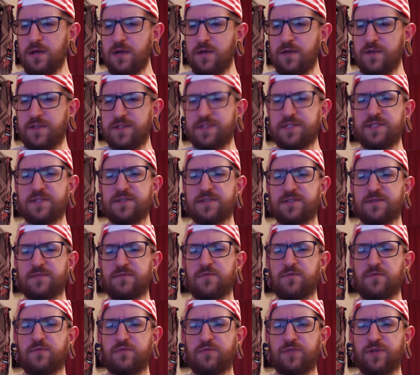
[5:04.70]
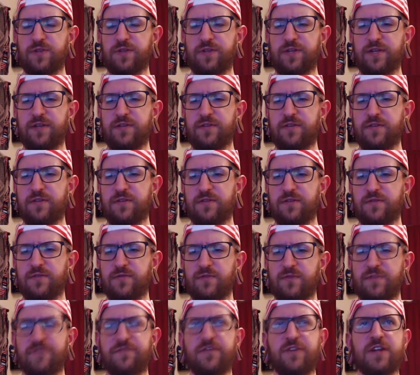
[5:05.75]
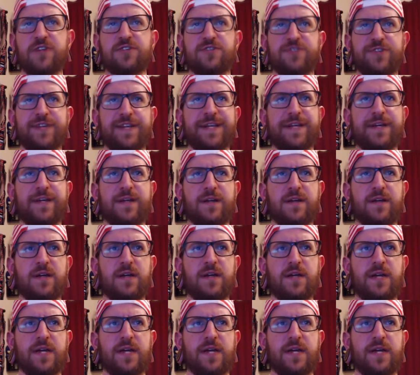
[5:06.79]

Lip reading: This is really refreshing